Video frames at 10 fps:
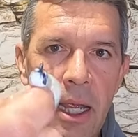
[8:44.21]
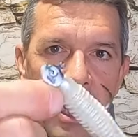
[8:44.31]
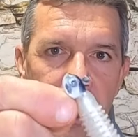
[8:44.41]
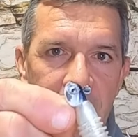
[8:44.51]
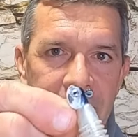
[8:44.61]

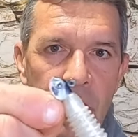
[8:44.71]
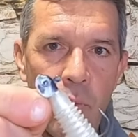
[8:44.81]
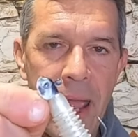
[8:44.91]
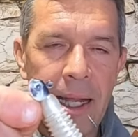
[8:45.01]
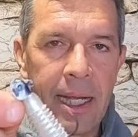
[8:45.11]
And I like the
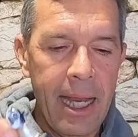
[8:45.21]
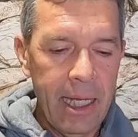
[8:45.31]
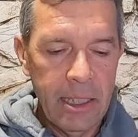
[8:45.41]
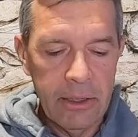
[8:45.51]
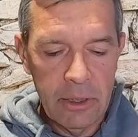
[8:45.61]
rounded
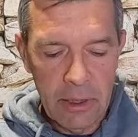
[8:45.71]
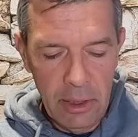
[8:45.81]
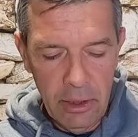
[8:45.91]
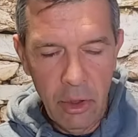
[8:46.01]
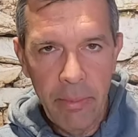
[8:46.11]
head, gives us a
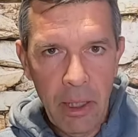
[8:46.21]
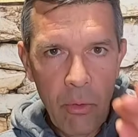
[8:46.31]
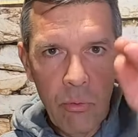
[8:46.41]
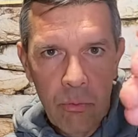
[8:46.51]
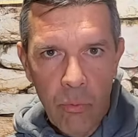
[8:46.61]
little bit
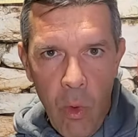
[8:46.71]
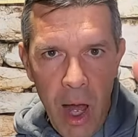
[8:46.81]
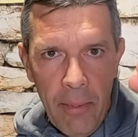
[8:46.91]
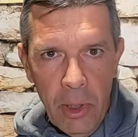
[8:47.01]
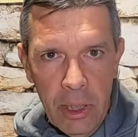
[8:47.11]
of
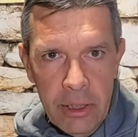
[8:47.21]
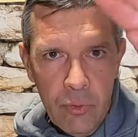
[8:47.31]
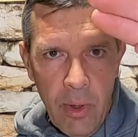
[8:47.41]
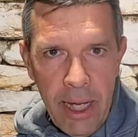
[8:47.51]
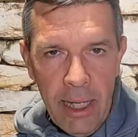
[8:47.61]
wobble
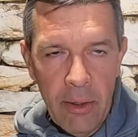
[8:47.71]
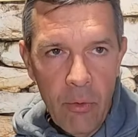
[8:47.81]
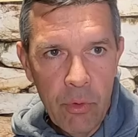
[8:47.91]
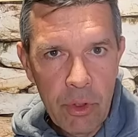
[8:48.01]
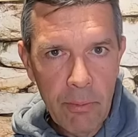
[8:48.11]
this way
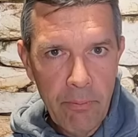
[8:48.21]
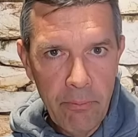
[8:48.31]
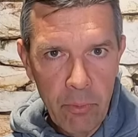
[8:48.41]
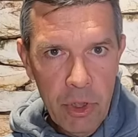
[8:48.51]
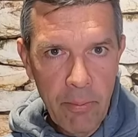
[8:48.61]
when
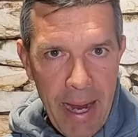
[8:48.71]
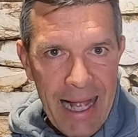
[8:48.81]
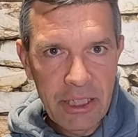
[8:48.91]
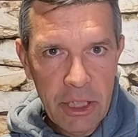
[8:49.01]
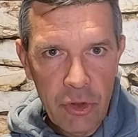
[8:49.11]
you're
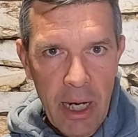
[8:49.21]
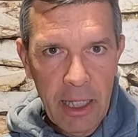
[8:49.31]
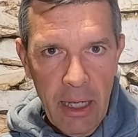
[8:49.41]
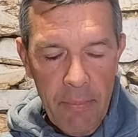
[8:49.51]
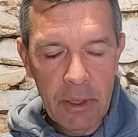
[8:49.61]
bouncing it, trying
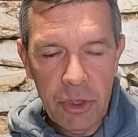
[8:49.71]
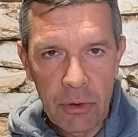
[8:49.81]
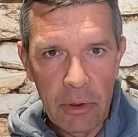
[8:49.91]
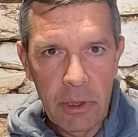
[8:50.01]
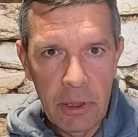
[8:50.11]
to keep it
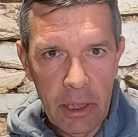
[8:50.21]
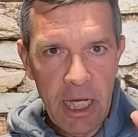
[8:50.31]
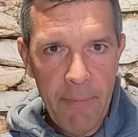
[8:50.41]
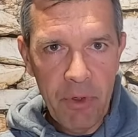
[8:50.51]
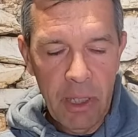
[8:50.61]
the
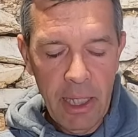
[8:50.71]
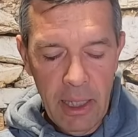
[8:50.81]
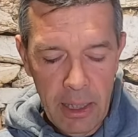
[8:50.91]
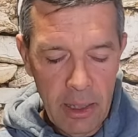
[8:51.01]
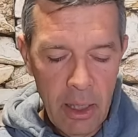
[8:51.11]
depth you
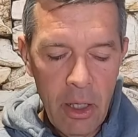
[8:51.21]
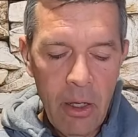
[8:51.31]
need it.